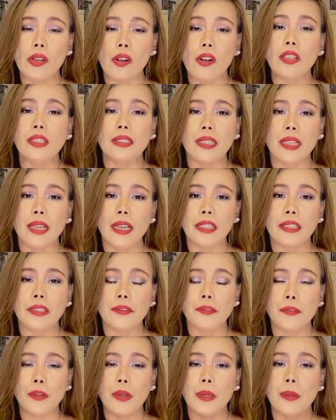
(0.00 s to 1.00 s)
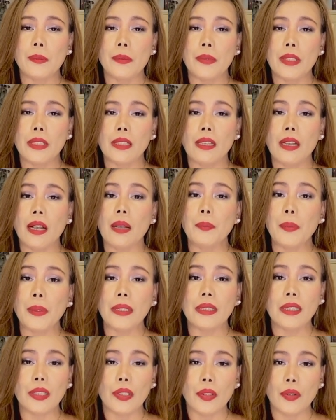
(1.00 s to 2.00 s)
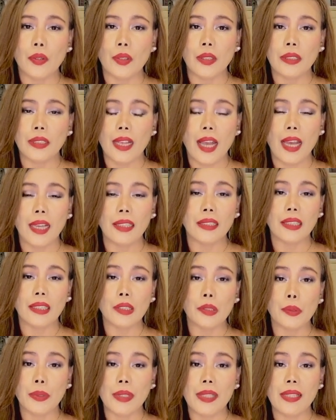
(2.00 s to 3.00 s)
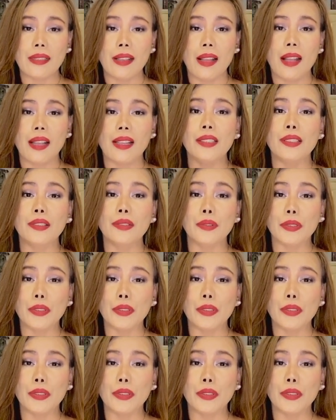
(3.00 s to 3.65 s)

online from the company called Ana Luisa New